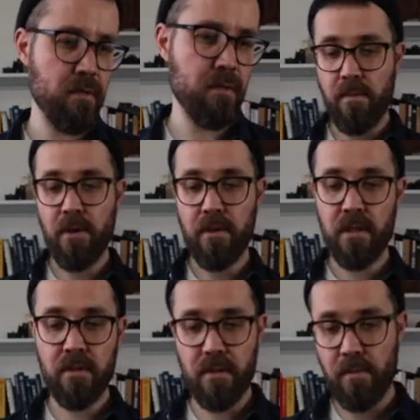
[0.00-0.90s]
The
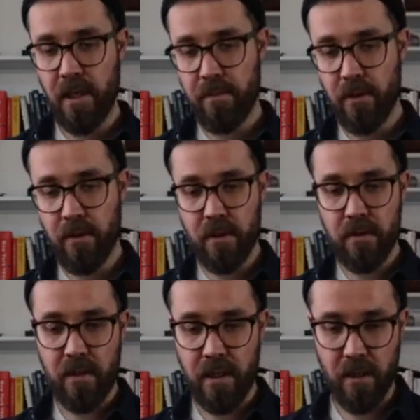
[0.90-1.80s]
pockets, the back
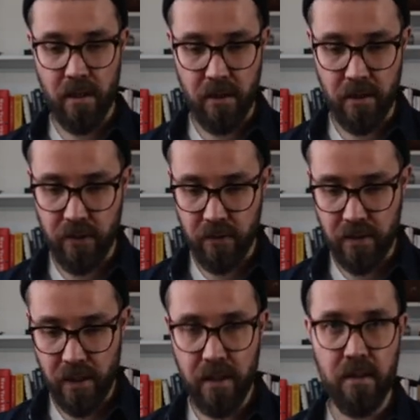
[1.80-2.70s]
pockets, they are a good
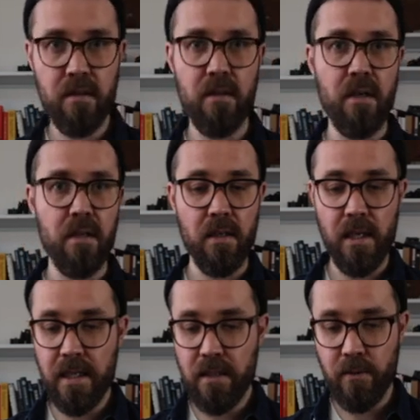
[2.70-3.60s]
size. They're
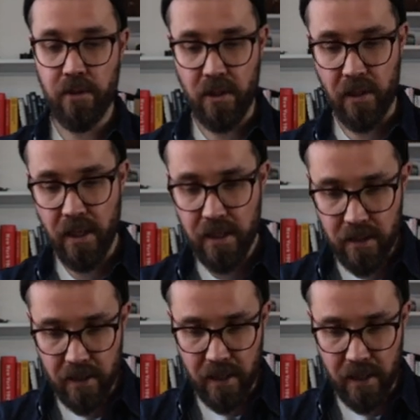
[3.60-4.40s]
unlined, which I like.